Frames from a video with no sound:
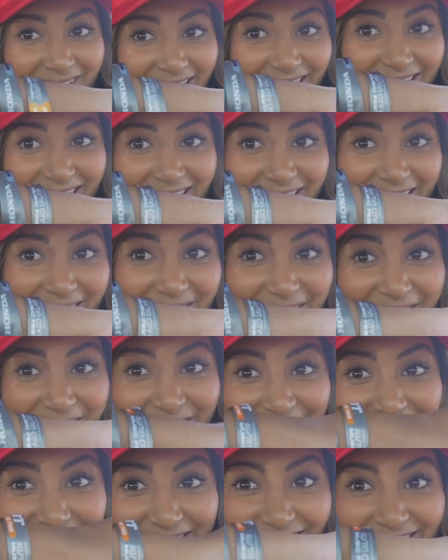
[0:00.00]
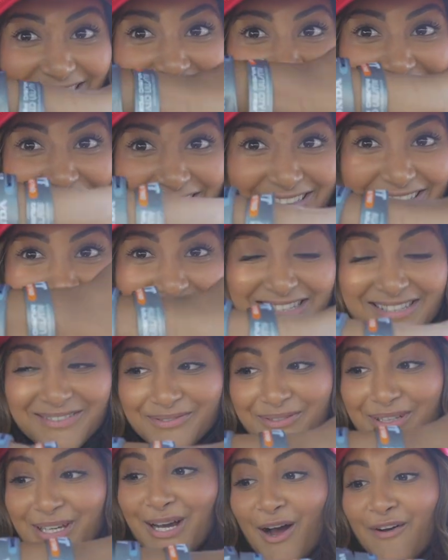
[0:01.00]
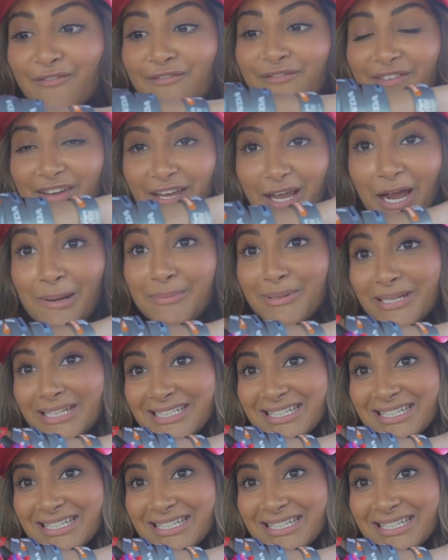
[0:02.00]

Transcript: I got the goods. We got VIP